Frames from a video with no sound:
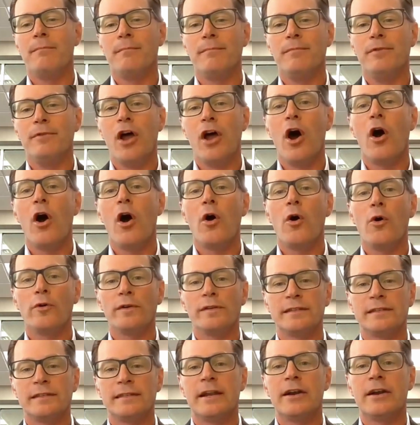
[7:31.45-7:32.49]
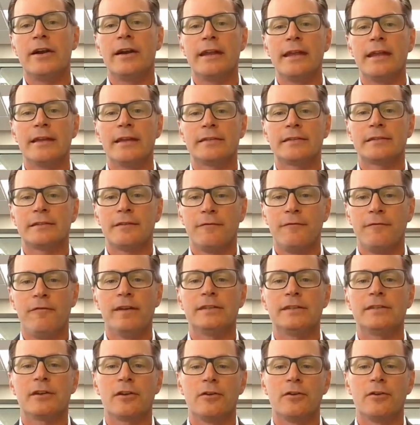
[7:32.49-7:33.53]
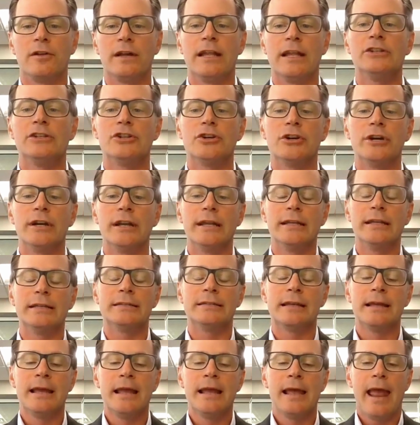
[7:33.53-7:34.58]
no serious physical injuries.